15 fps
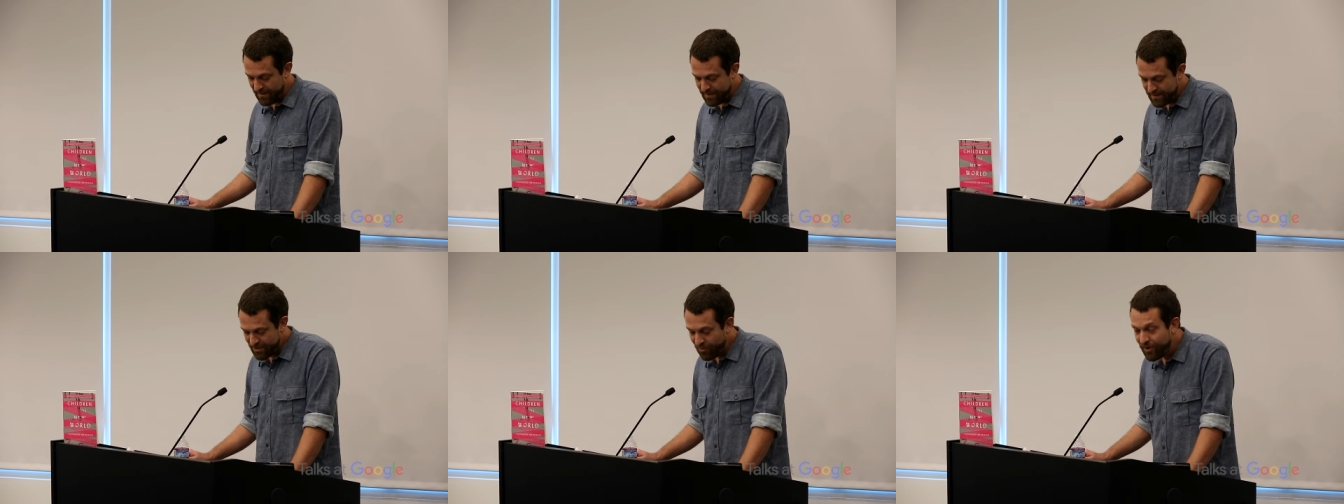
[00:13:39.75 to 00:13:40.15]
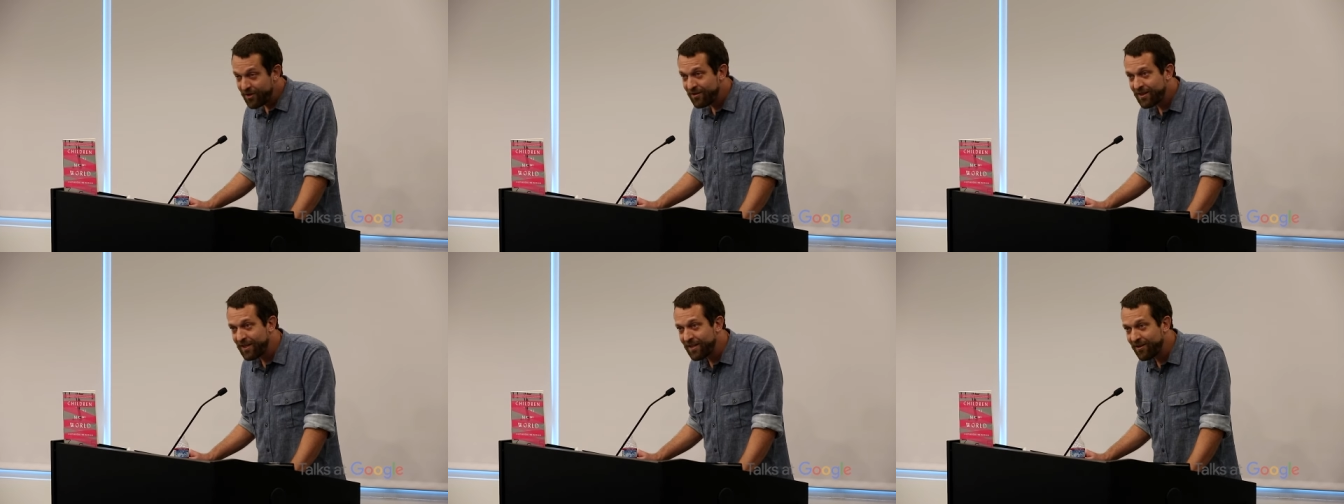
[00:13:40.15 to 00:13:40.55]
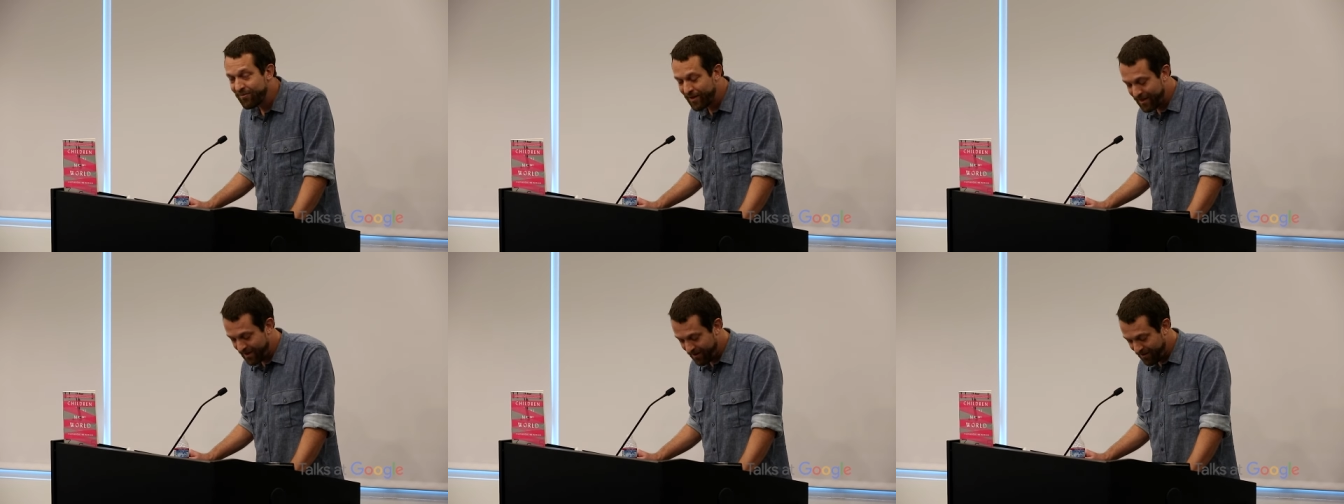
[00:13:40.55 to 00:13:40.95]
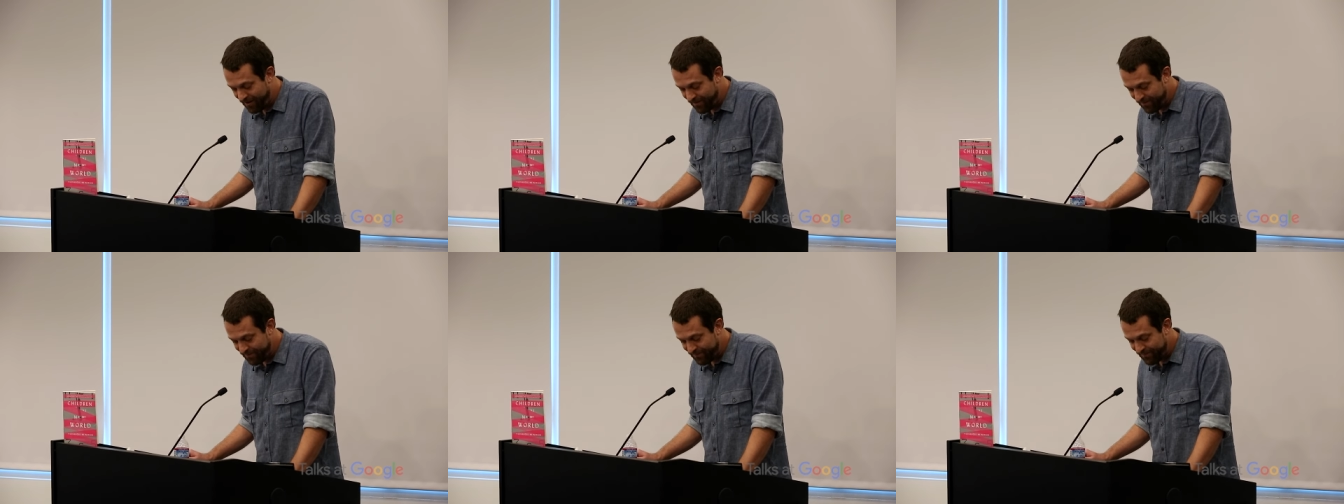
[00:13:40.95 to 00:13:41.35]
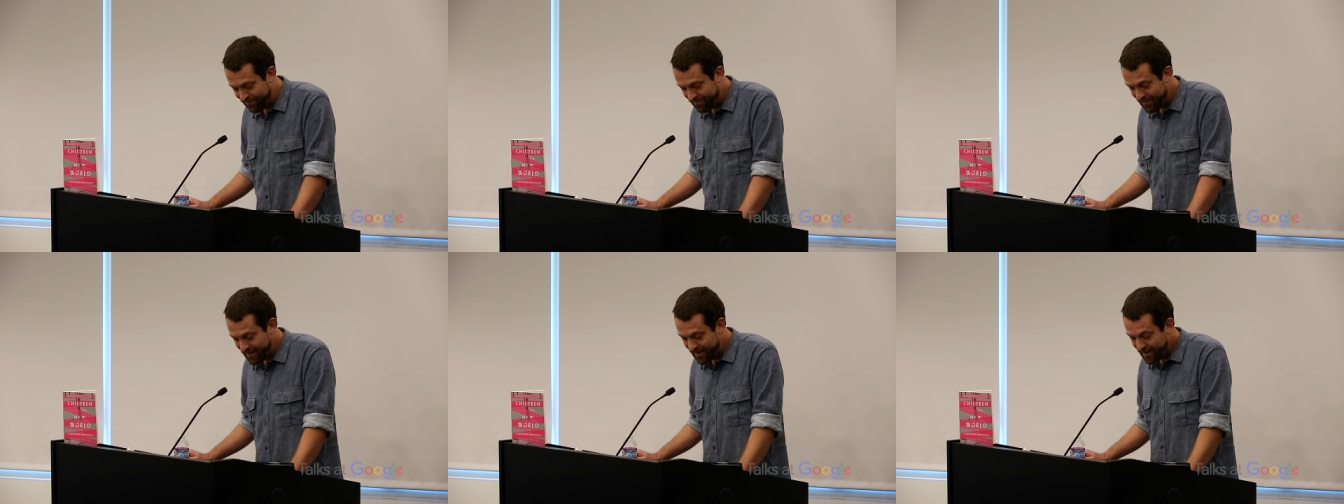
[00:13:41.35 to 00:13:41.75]
So, what do you think of it here?
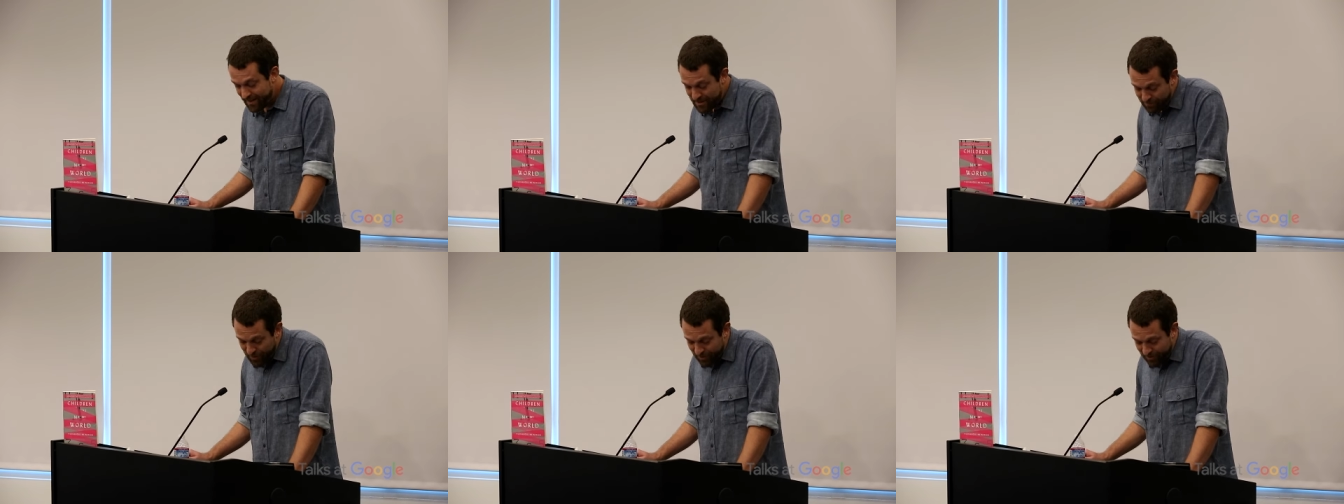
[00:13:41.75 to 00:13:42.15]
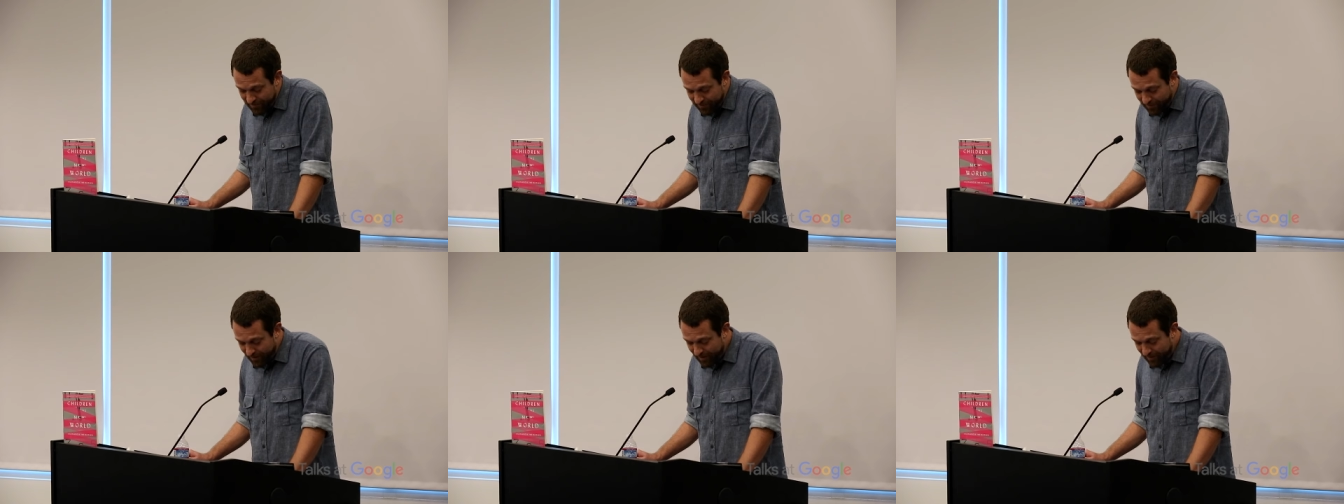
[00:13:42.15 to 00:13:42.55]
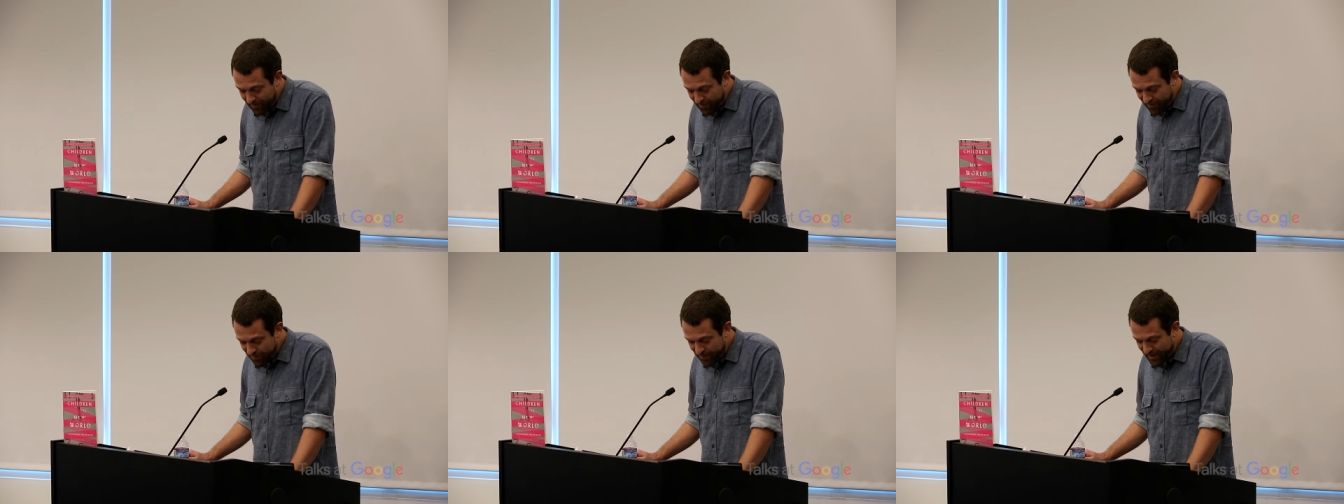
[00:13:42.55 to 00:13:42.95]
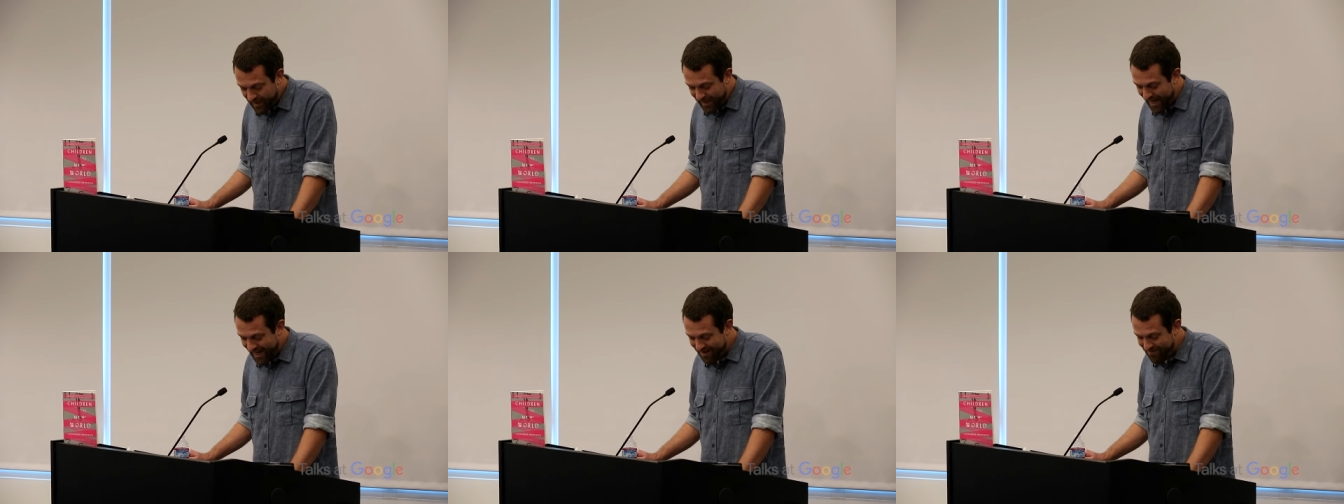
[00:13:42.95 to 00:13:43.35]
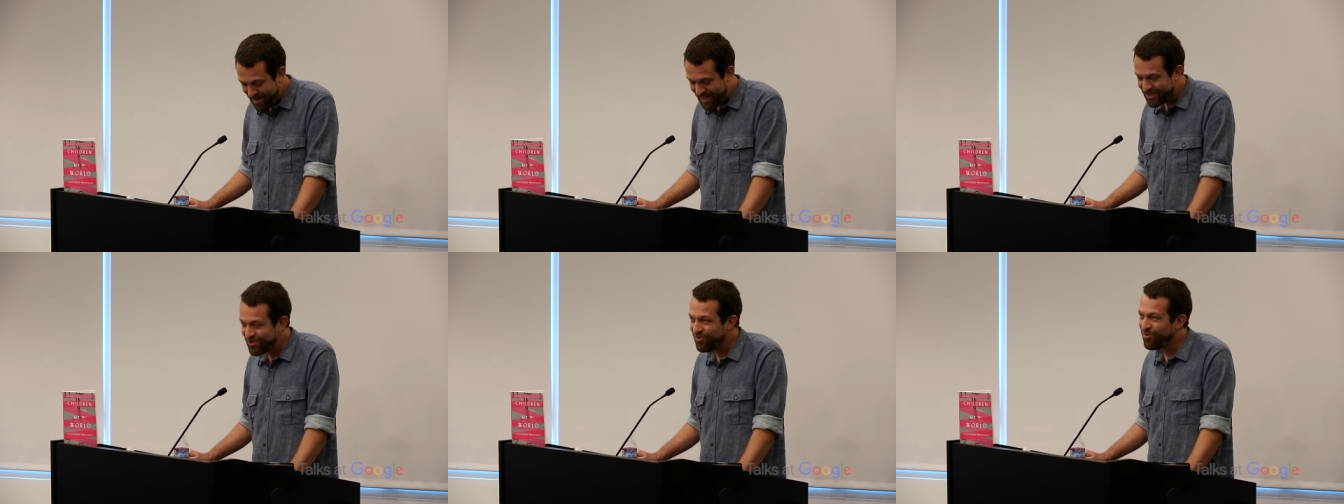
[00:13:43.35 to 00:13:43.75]
It's beautiful, but I can't
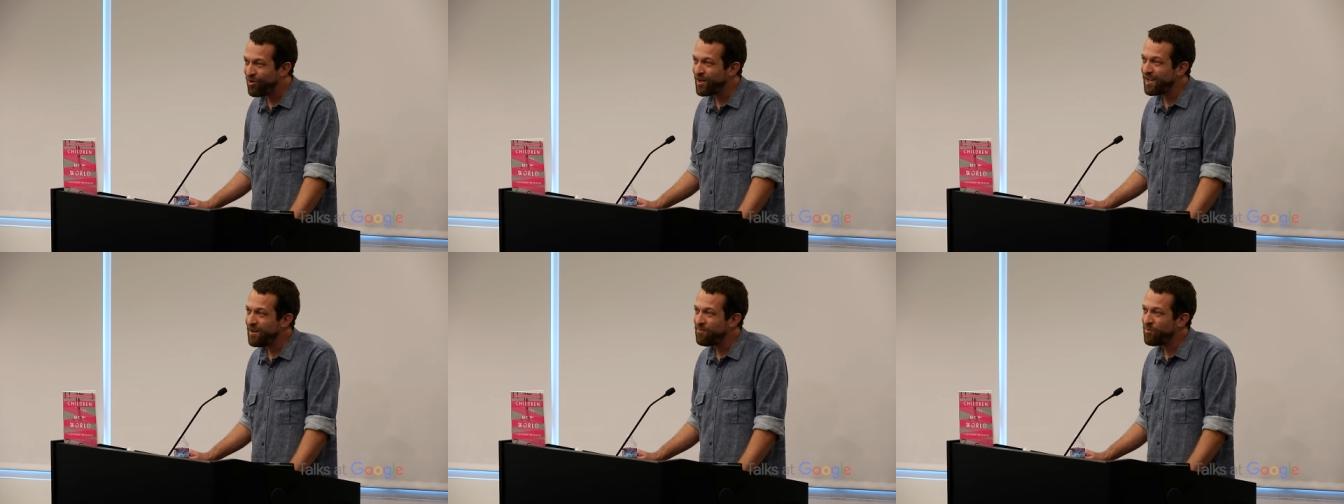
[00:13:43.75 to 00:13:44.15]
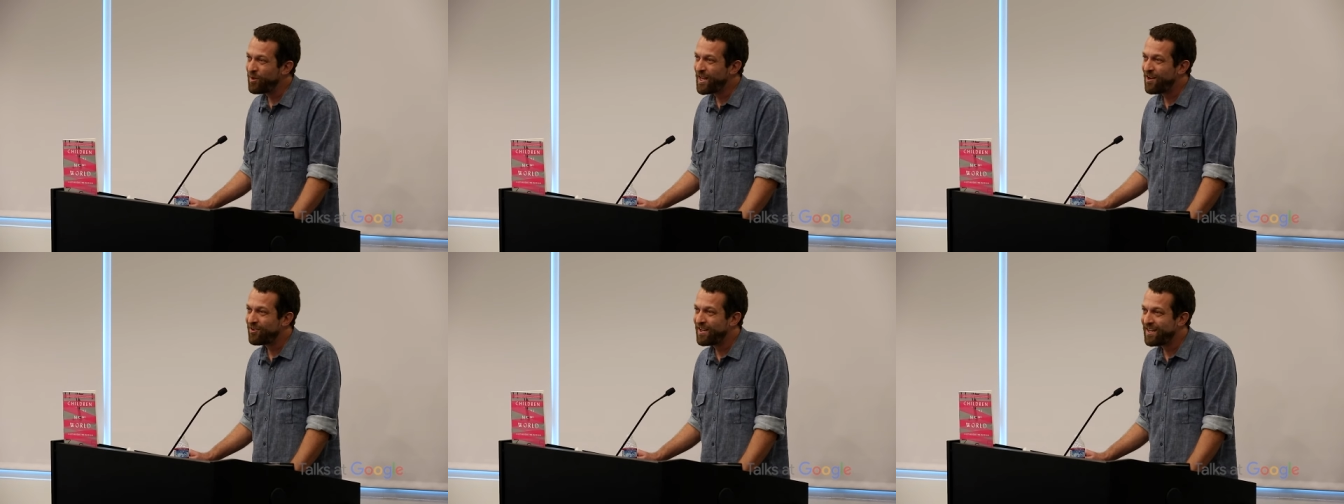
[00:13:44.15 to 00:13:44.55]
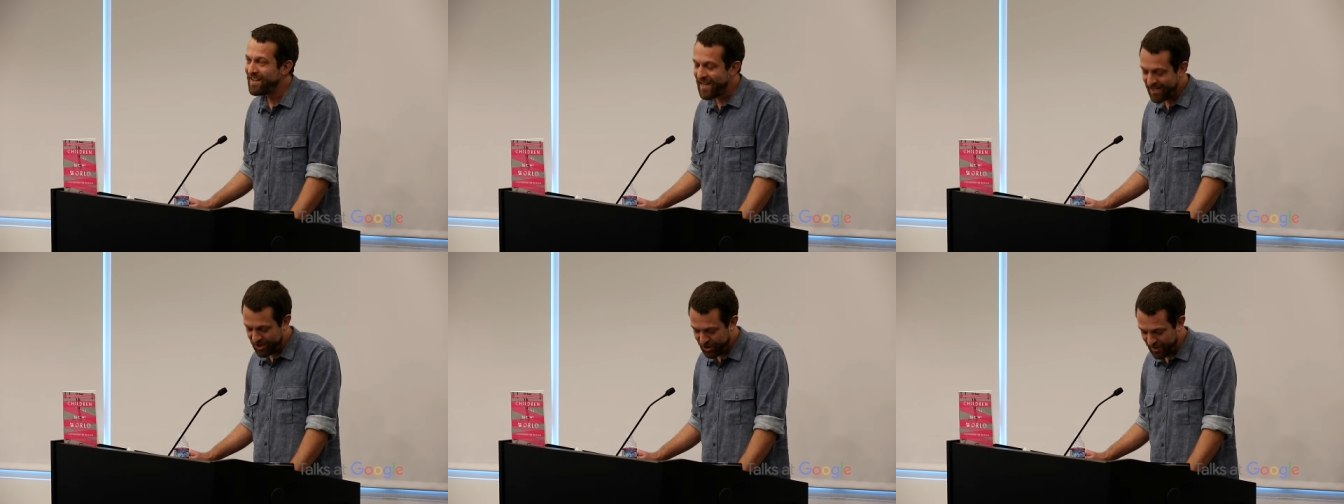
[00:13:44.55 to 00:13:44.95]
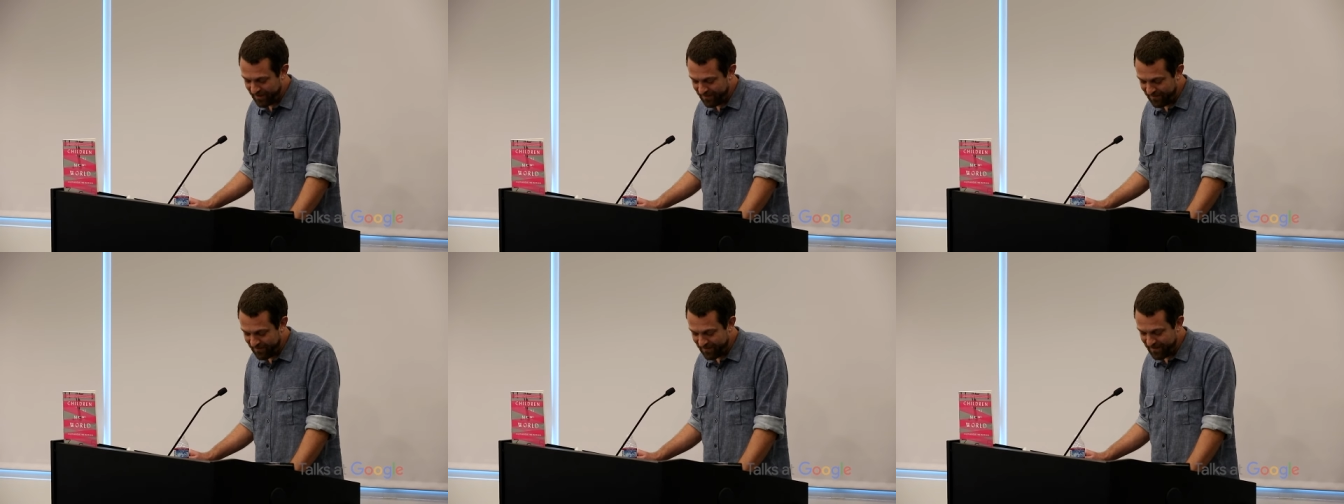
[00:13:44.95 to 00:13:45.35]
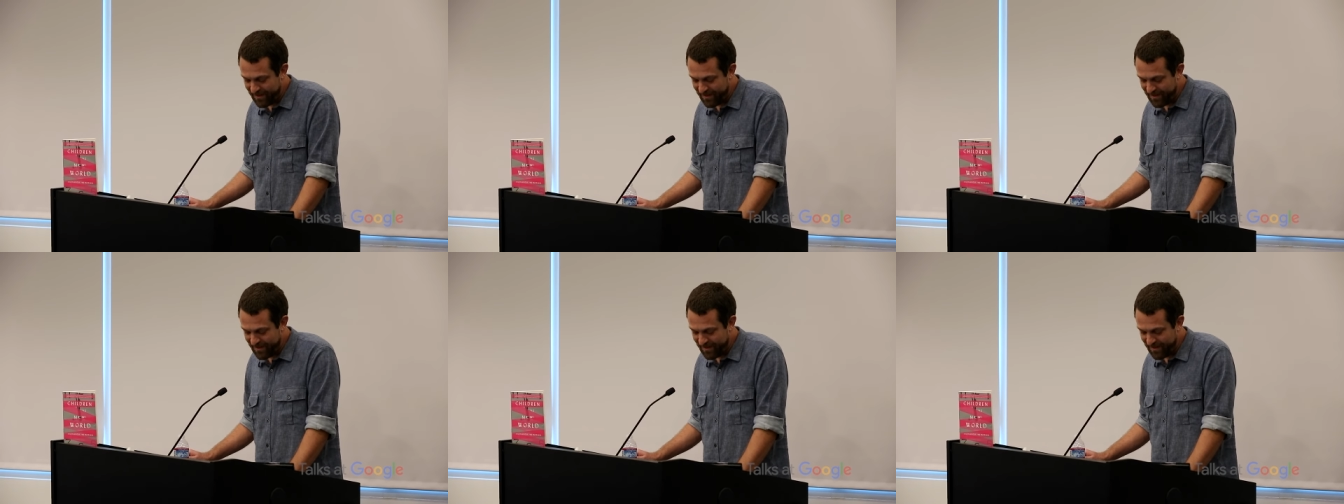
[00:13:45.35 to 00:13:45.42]
imagine growing up without connection.